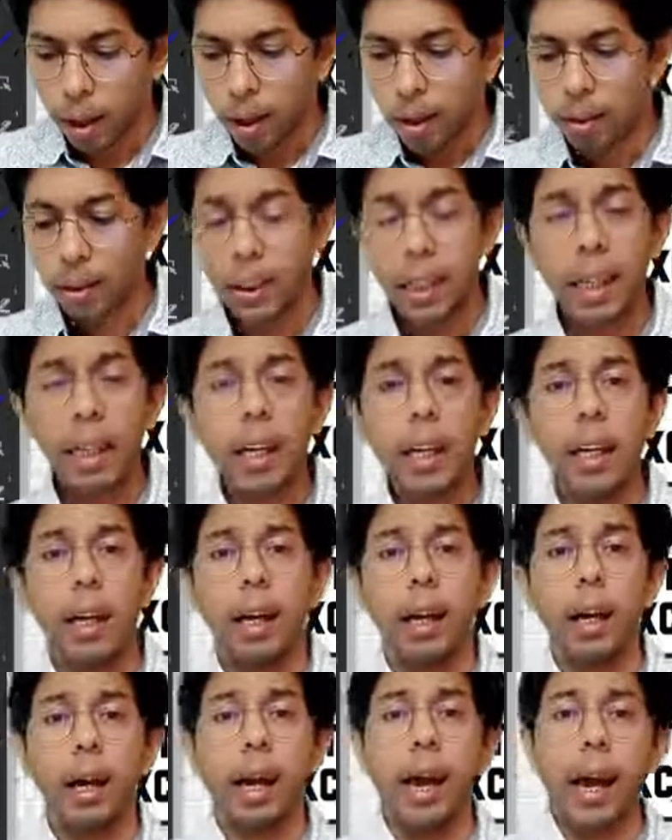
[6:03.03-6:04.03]
they
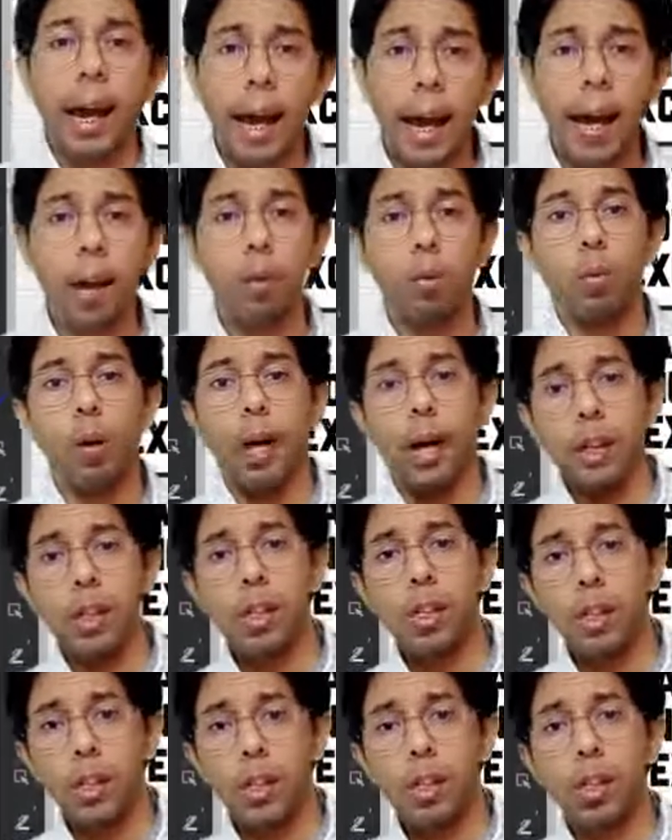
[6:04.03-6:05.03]
have
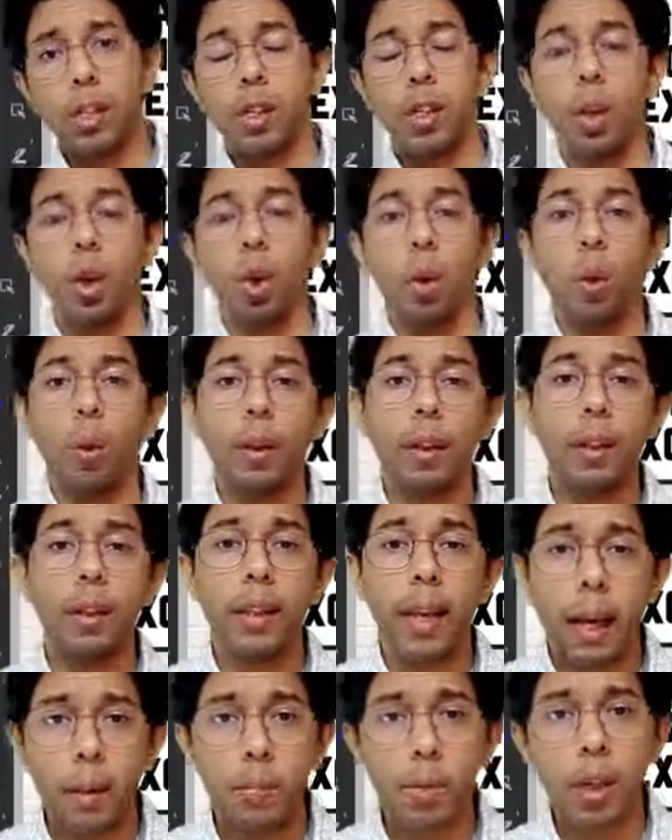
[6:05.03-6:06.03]
assets with
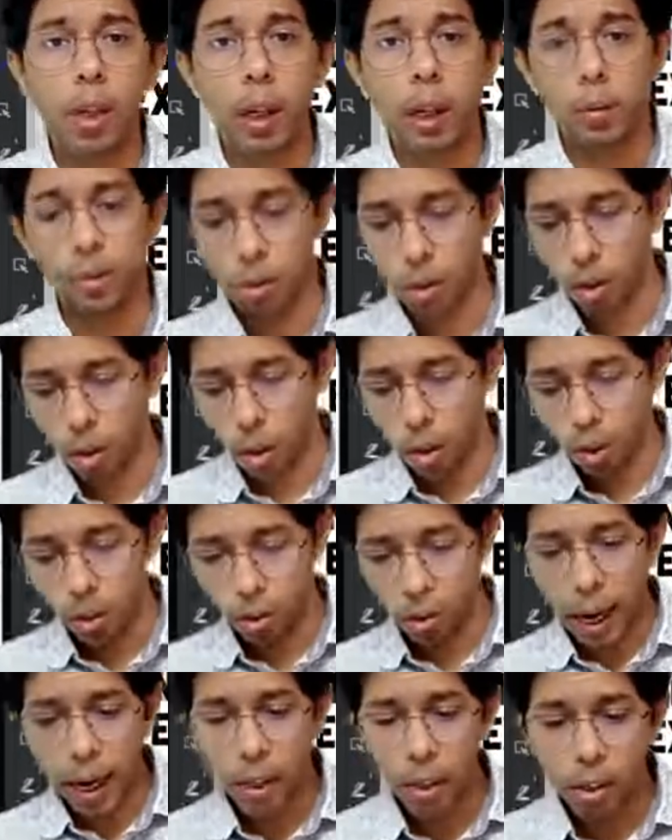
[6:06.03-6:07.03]
themselves,
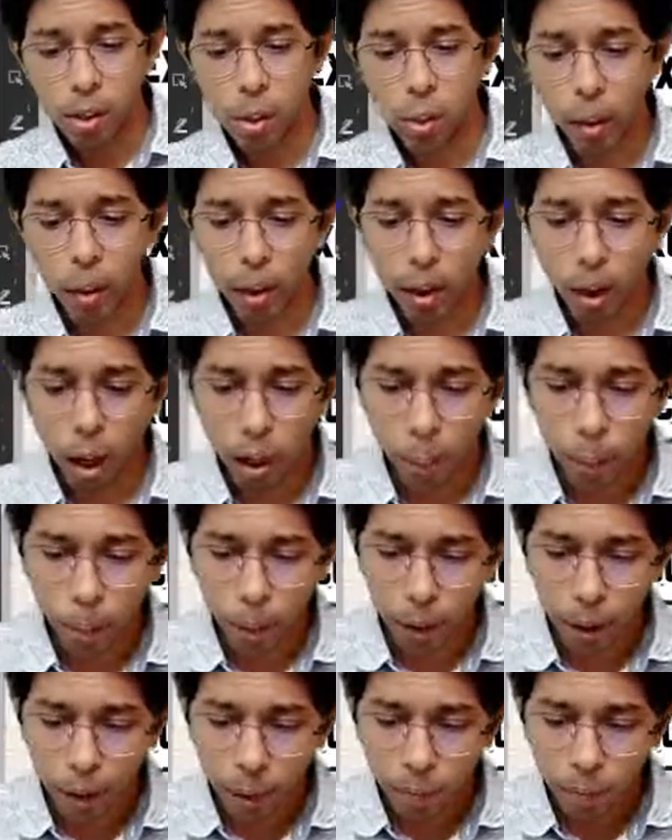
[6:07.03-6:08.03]
that is with
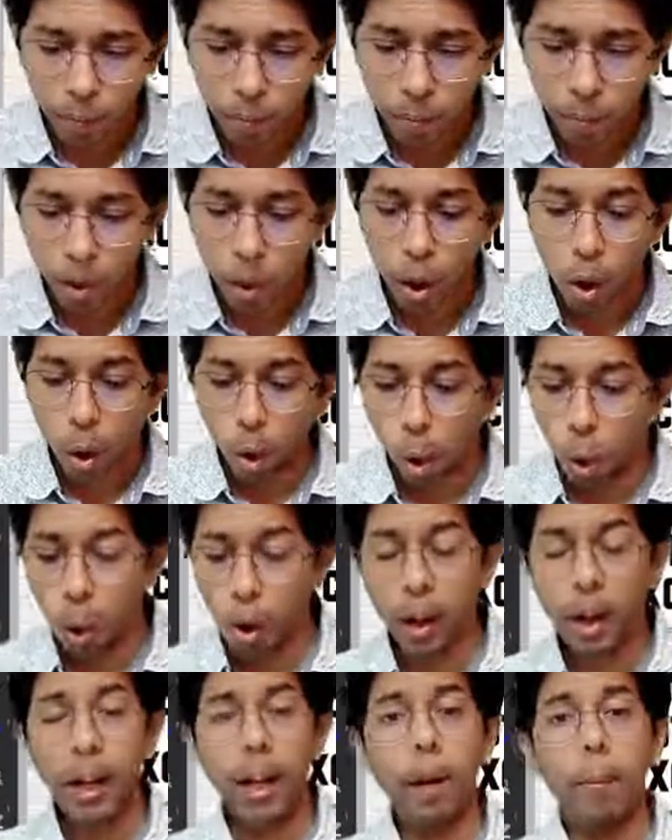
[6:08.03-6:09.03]
company,
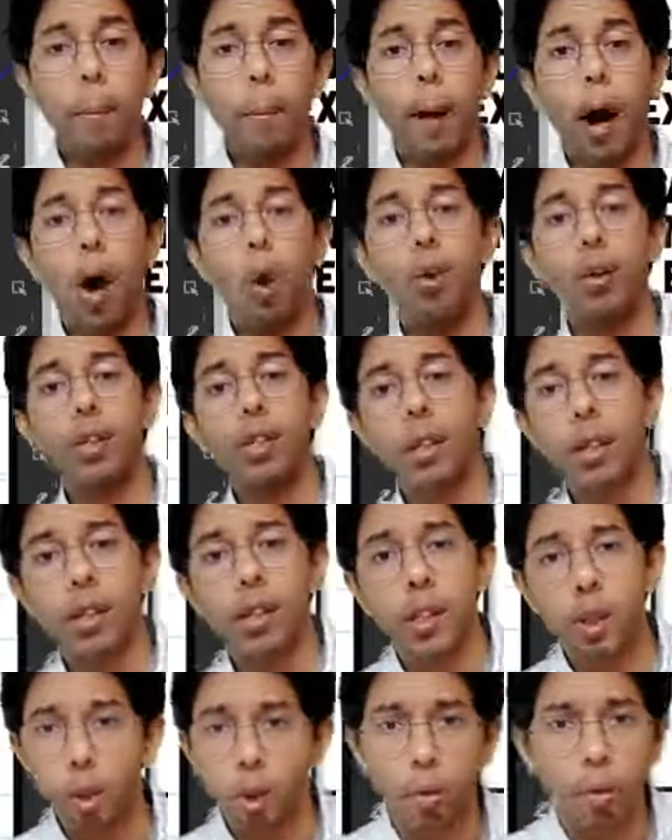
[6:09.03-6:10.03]
only pound
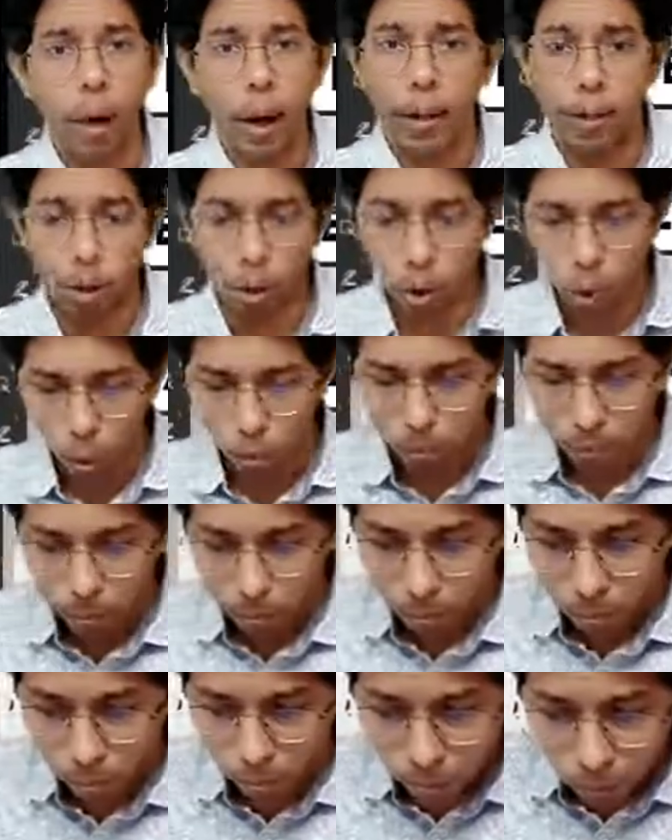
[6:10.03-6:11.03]
6050.
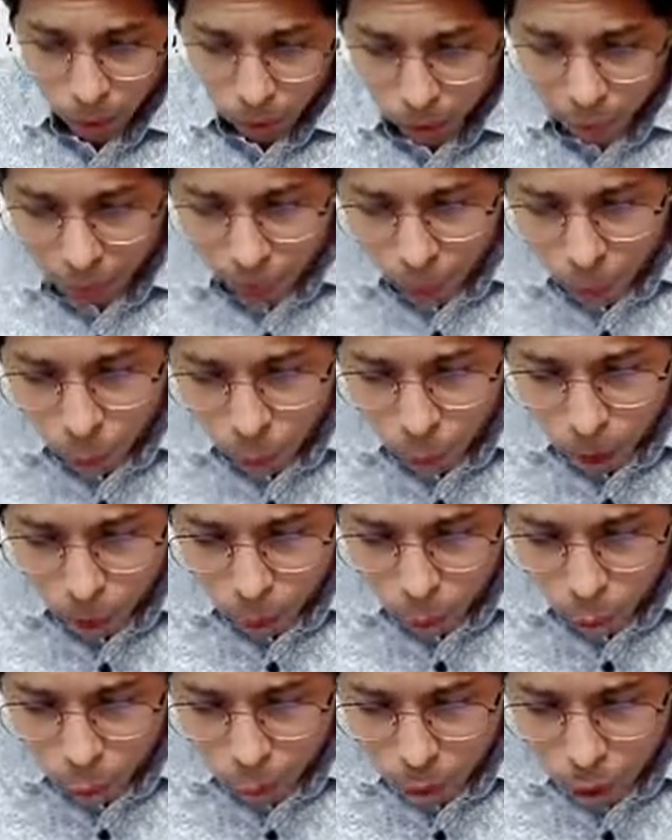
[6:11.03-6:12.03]
Now apart
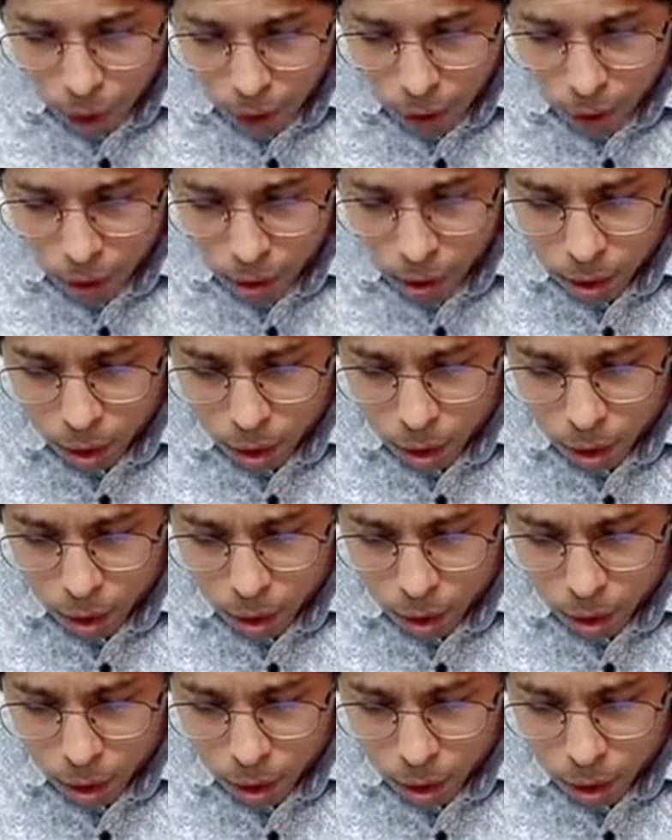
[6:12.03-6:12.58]
from shares,